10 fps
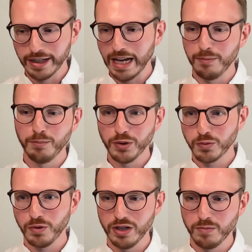Again,
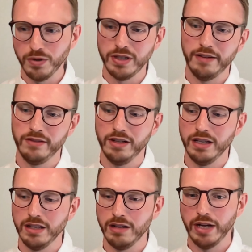buzzwords, but
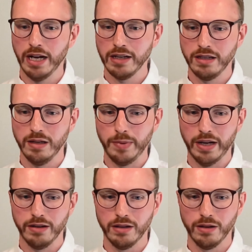definitely a reality at Bet.